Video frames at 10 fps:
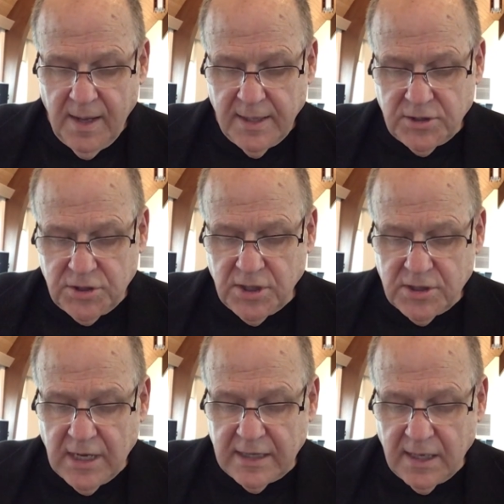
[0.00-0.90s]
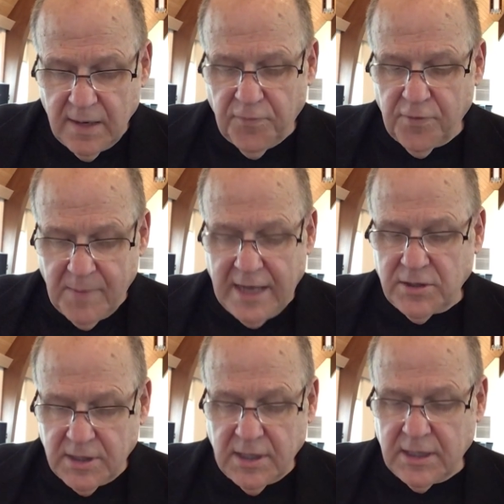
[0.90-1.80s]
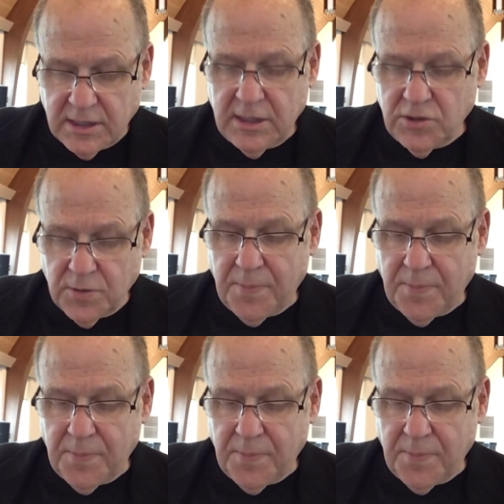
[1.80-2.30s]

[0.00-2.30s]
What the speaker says: it's just not the information that the teacher